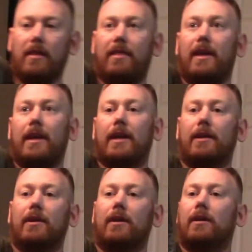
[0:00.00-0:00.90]

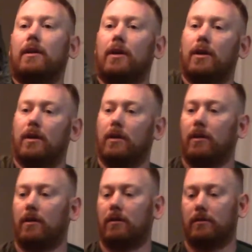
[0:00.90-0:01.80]
than
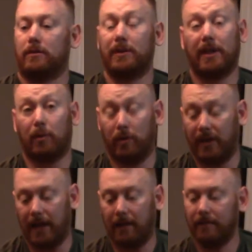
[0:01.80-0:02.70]
what they would
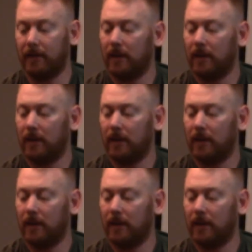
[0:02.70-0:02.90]
have.